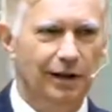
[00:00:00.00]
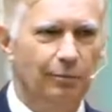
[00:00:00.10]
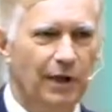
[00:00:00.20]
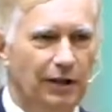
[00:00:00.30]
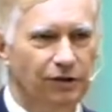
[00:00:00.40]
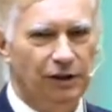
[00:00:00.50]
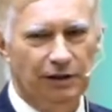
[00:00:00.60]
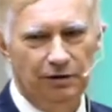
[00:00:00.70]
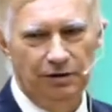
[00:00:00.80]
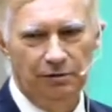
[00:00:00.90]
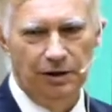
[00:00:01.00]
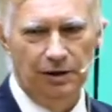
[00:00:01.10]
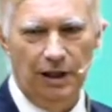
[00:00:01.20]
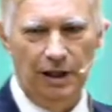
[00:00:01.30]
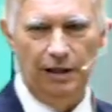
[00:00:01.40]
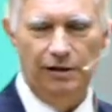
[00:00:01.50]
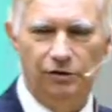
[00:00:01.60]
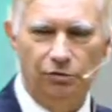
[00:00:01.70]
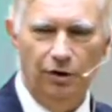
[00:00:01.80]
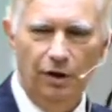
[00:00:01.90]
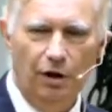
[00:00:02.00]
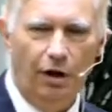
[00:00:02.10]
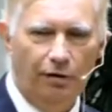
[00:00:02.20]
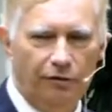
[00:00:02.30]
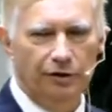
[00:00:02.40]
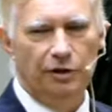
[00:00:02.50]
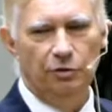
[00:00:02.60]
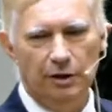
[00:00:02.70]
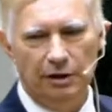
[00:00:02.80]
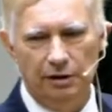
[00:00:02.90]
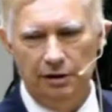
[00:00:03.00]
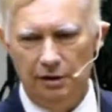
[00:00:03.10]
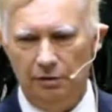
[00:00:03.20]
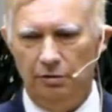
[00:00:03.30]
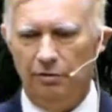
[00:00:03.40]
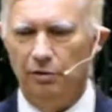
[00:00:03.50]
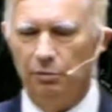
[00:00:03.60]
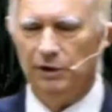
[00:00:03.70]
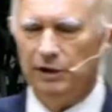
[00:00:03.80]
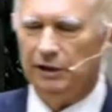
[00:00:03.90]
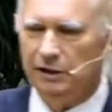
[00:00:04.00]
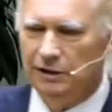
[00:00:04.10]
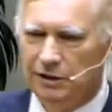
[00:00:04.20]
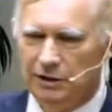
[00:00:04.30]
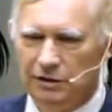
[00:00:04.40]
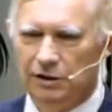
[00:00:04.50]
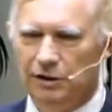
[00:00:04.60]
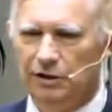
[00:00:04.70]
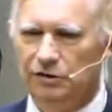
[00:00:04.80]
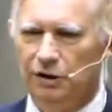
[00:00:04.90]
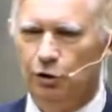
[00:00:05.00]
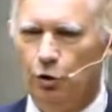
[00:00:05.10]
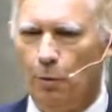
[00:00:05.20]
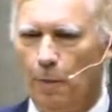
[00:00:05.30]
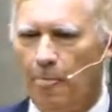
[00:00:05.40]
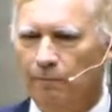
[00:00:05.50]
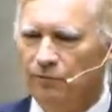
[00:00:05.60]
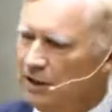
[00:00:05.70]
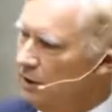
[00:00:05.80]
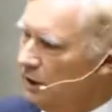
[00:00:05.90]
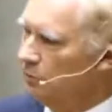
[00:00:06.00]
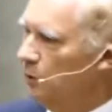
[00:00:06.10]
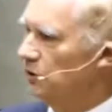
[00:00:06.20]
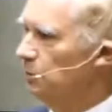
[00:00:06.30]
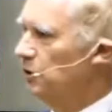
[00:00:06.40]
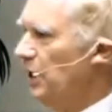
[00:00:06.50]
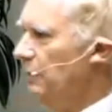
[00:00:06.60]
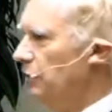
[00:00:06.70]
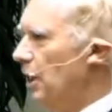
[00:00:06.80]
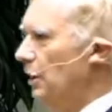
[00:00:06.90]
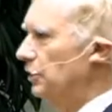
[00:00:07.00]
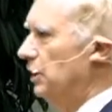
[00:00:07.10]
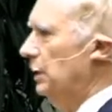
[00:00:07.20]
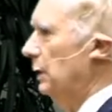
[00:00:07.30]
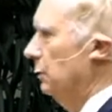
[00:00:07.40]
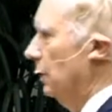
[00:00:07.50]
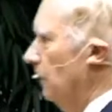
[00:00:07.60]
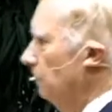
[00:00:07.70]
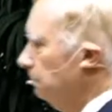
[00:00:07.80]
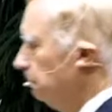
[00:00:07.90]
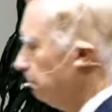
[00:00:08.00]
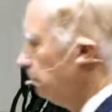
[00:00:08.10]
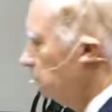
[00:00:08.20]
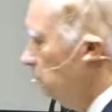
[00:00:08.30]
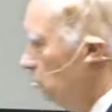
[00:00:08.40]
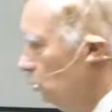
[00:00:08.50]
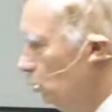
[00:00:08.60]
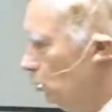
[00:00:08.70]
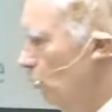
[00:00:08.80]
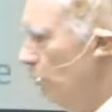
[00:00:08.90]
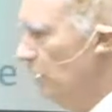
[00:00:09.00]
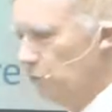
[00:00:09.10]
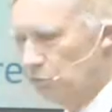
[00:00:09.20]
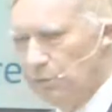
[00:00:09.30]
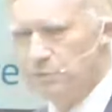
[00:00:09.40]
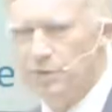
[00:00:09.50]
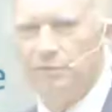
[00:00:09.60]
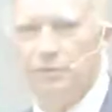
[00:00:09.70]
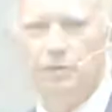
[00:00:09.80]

amazing what God is often doing when we're willing to listen. Let's put some safeguards in here, though. Scripture, of